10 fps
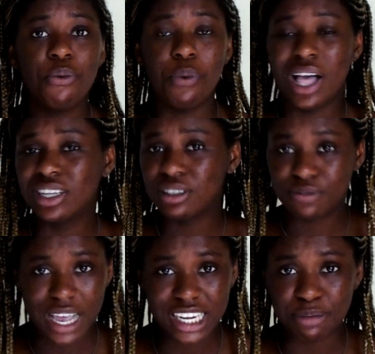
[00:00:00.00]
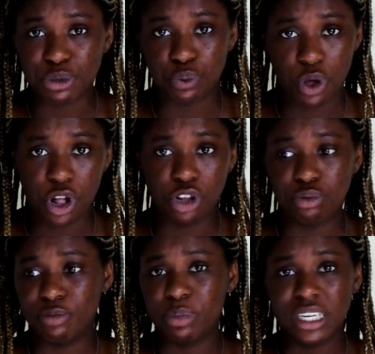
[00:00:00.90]
well developed world
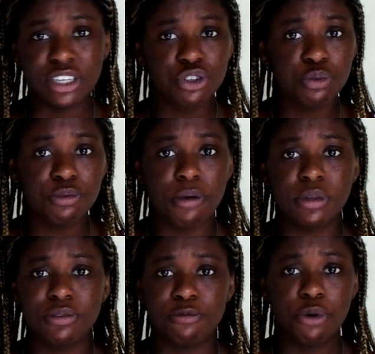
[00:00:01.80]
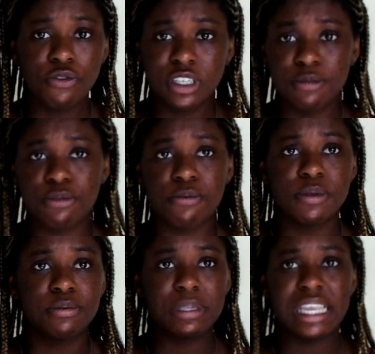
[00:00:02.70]
with political problems, with poverty
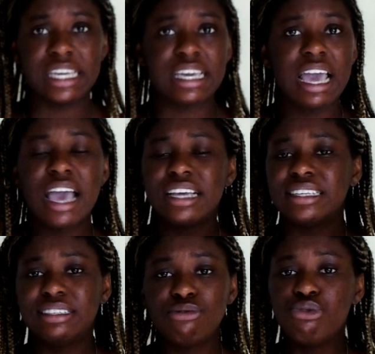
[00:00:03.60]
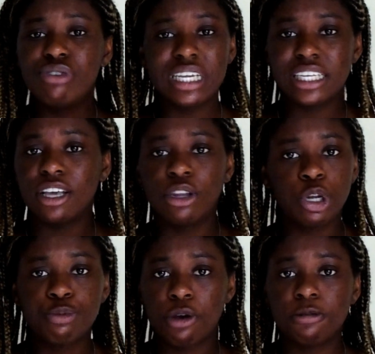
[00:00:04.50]
problems, with like really a lot
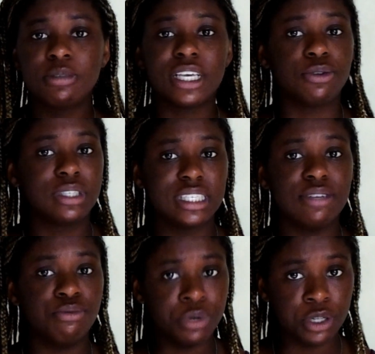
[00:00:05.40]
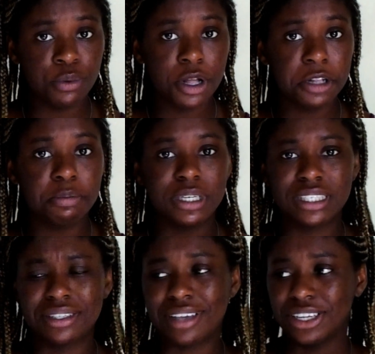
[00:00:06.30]
of problems that you'll see in real world, but it's
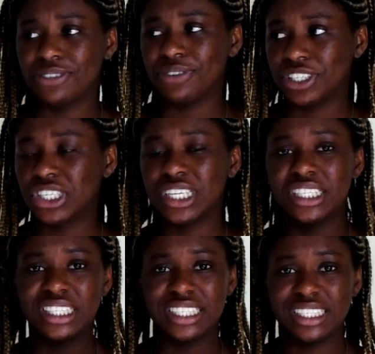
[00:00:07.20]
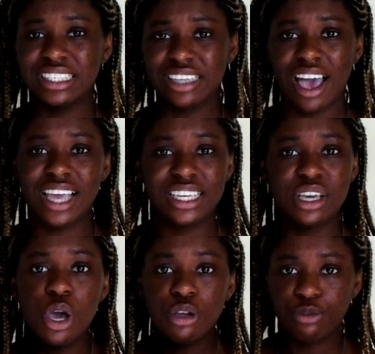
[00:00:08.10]
science fiction and it's this entirely
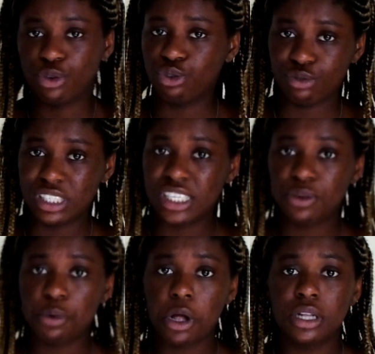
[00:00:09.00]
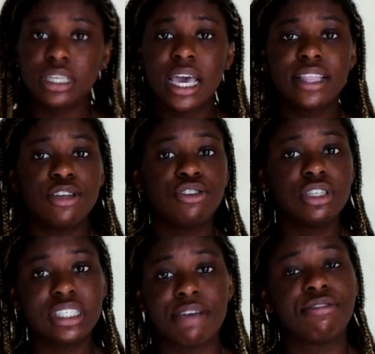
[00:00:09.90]
futuristic world, then you
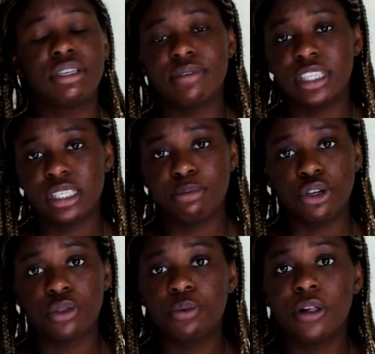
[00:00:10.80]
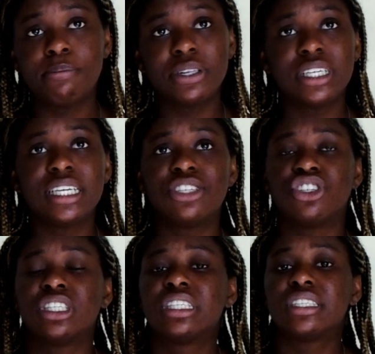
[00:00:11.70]
should definitely read this book. The world building is
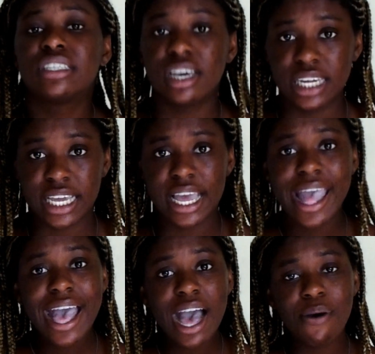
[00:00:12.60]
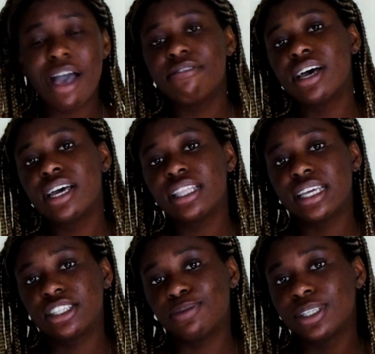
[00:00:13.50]
just stunning. However,
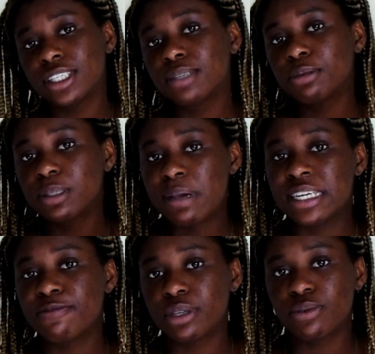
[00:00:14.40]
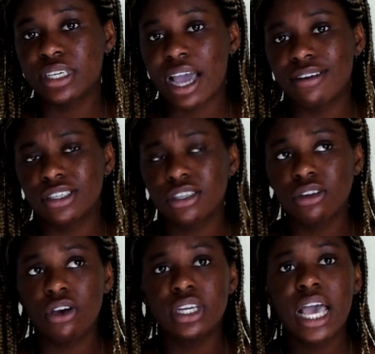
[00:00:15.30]
it switches perspective between characters a
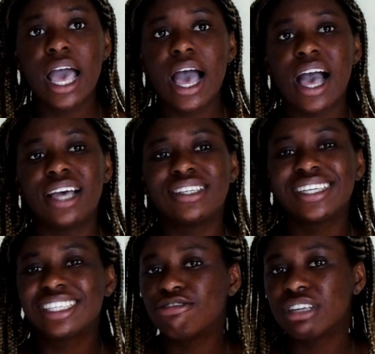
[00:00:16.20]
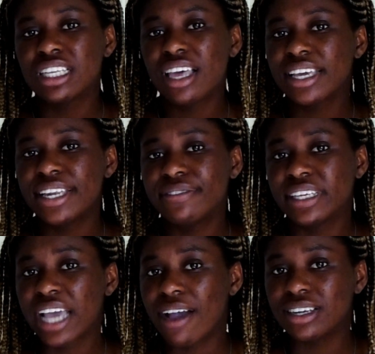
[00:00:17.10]
lot, and I didn't really like any of the
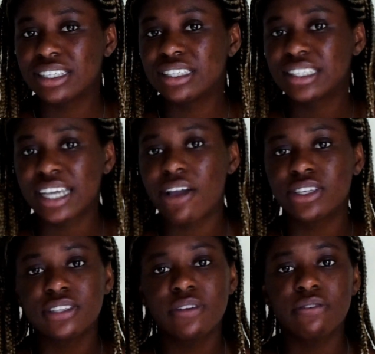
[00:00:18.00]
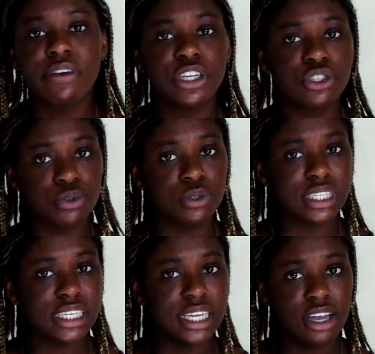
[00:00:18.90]
characters. The characters felt very
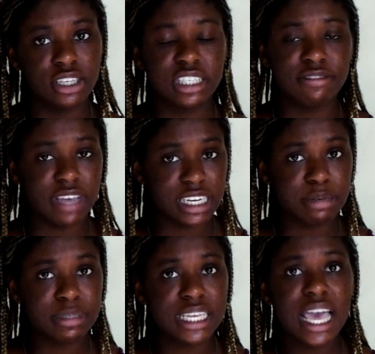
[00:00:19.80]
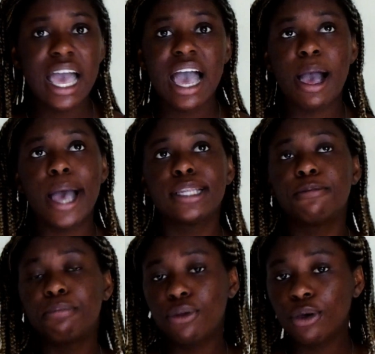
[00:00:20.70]
2D and underdeveloped, and the
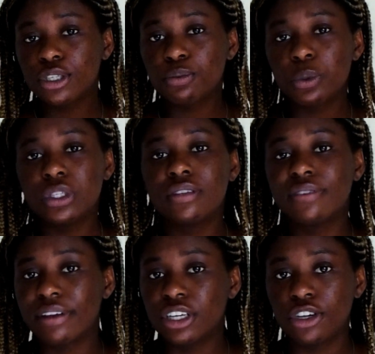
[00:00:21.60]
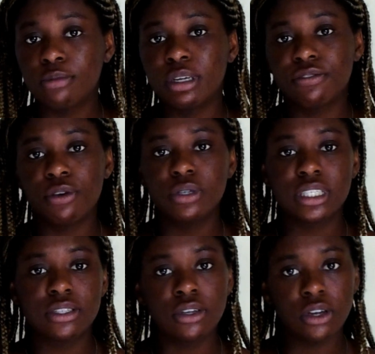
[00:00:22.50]
plot was very good but it
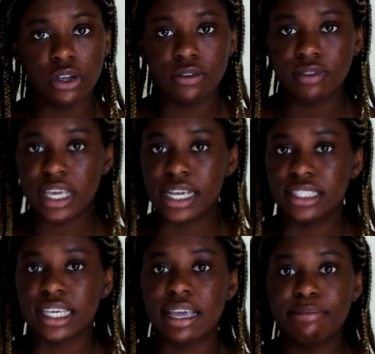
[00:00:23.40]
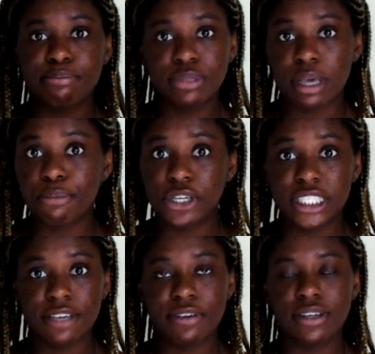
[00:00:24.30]
focuses on a lot of things and at some
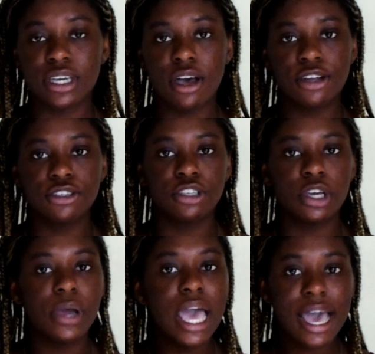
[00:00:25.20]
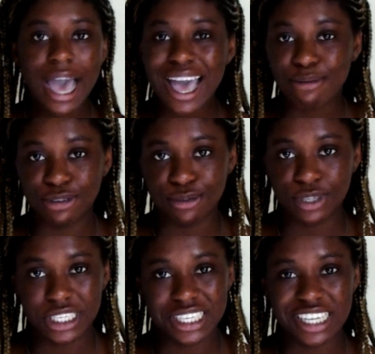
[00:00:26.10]
points I found it hard to know how it was all
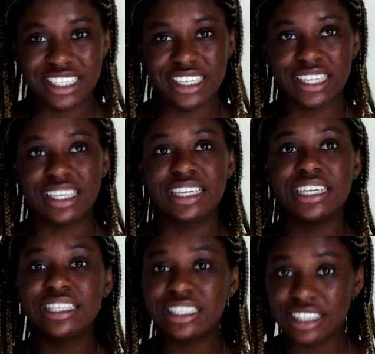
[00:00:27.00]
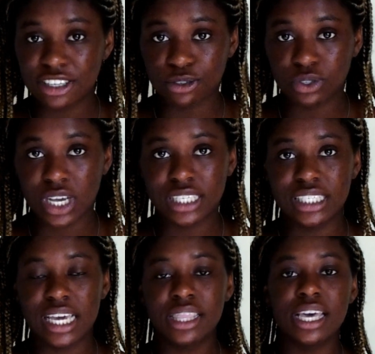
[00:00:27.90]
going to tie together. It does all tie
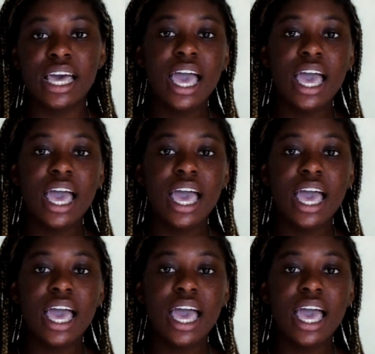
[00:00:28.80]
together